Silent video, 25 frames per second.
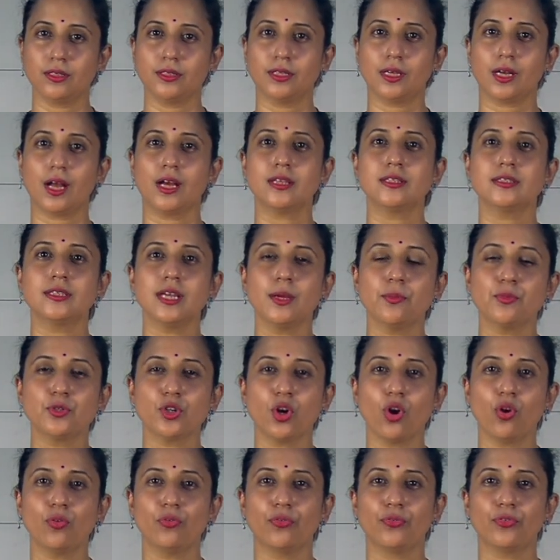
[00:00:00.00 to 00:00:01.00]
The concept
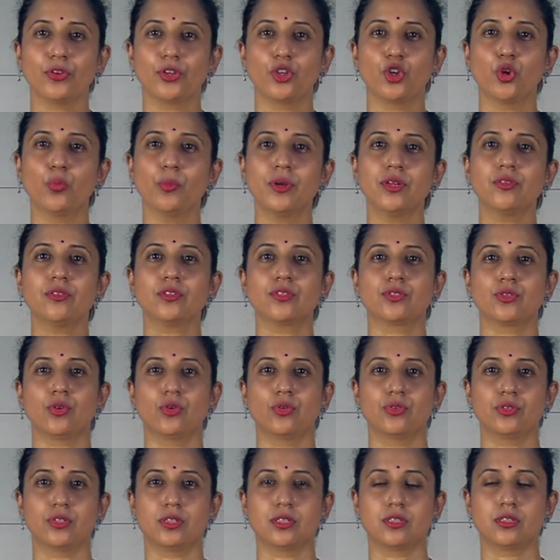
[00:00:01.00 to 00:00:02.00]
of human
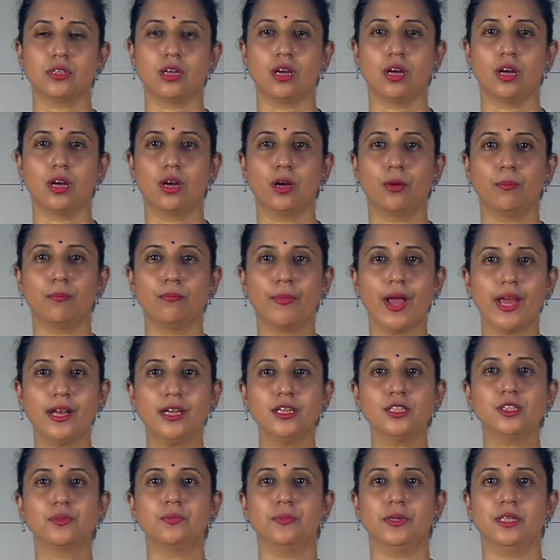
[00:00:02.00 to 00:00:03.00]
resource
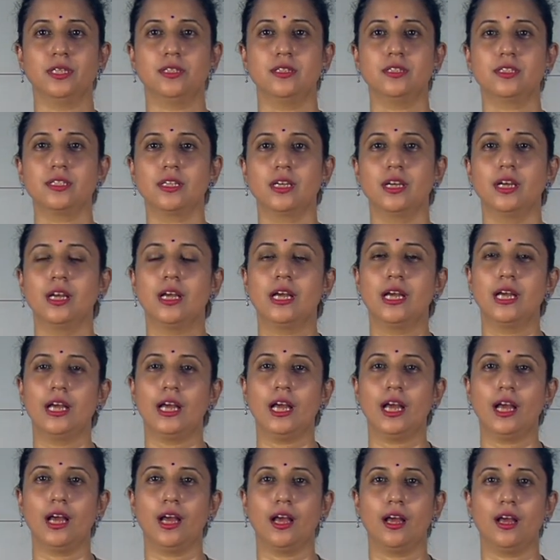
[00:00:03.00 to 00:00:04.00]
management
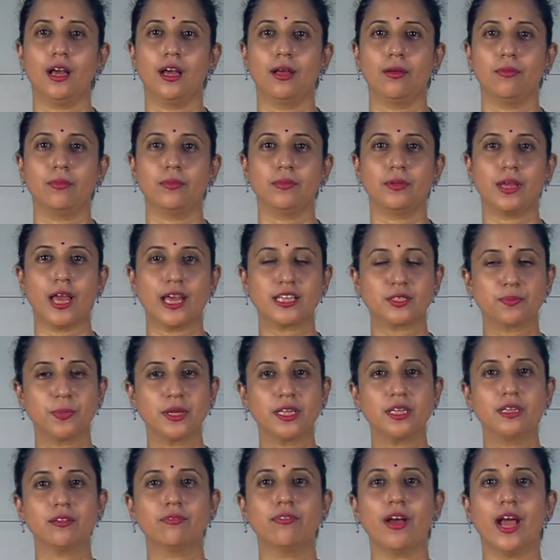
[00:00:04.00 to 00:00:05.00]
has
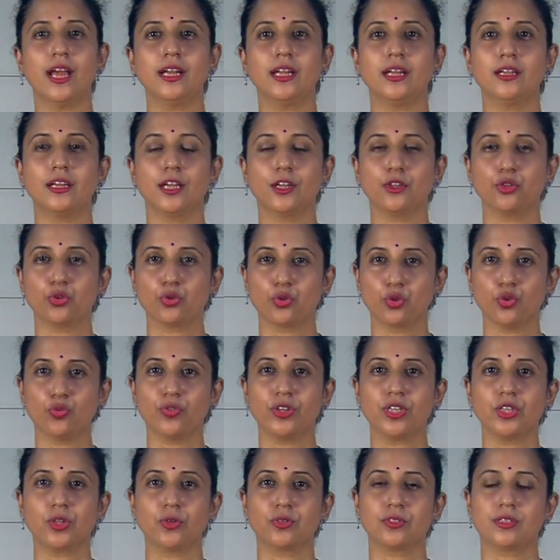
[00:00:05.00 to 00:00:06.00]
been divided into two
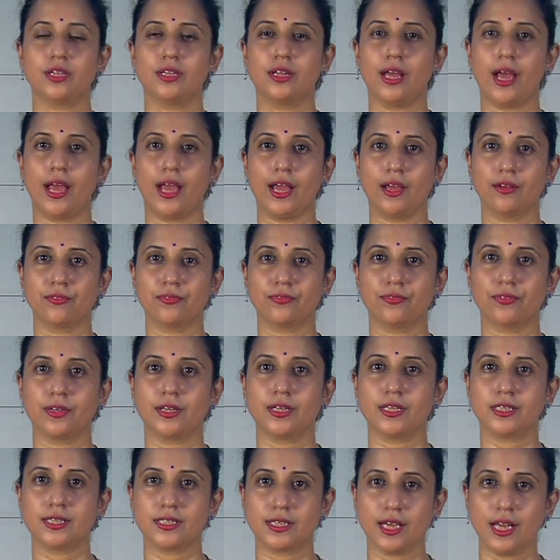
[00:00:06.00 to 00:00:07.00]
videos that I
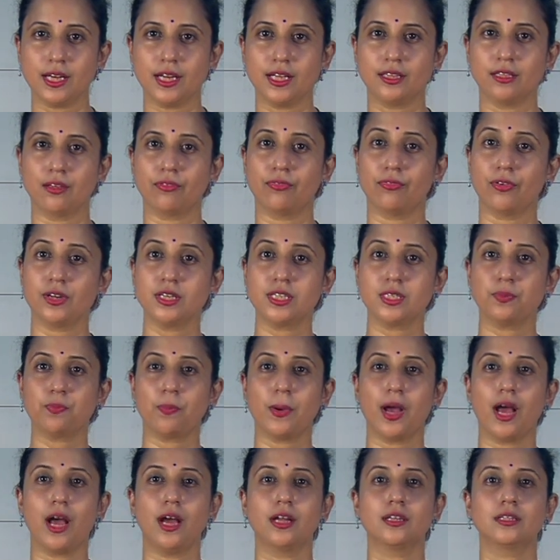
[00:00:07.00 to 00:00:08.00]
have said. In the
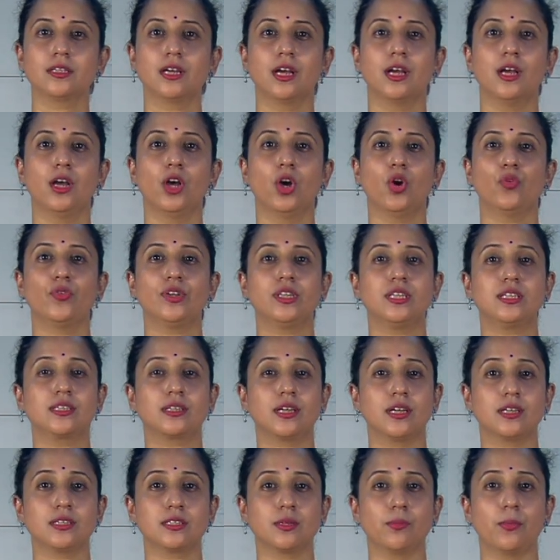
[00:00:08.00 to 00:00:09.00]
first part, we
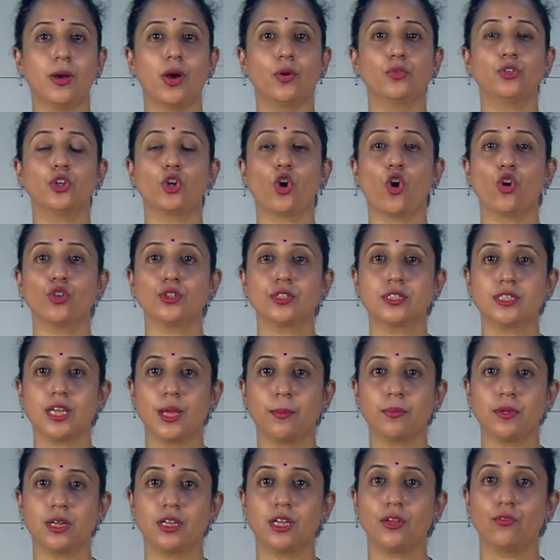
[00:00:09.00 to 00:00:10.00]
discuss about the
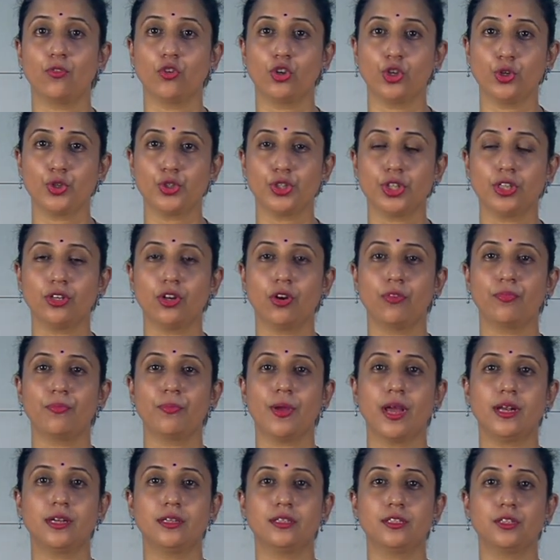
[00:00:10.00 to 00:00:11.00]
concept and evolution of
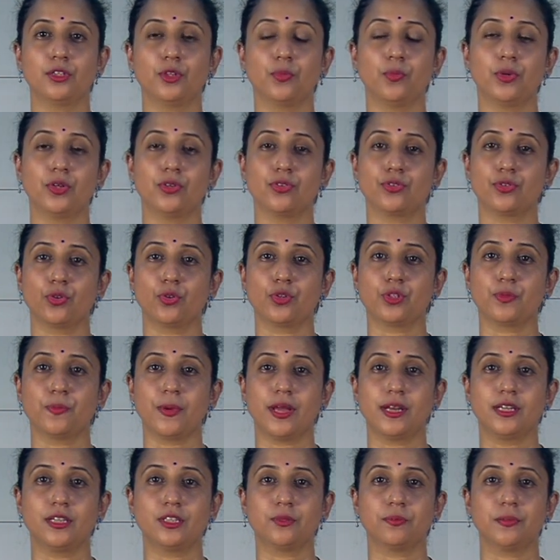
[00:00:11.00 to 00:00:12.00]
human resource
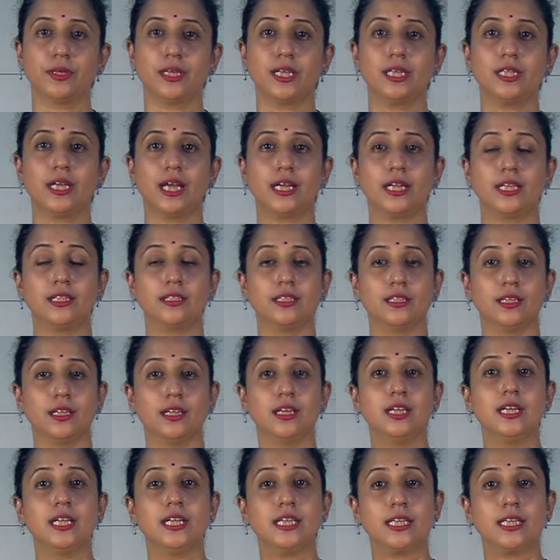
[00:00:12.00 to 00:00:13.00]
management, and in the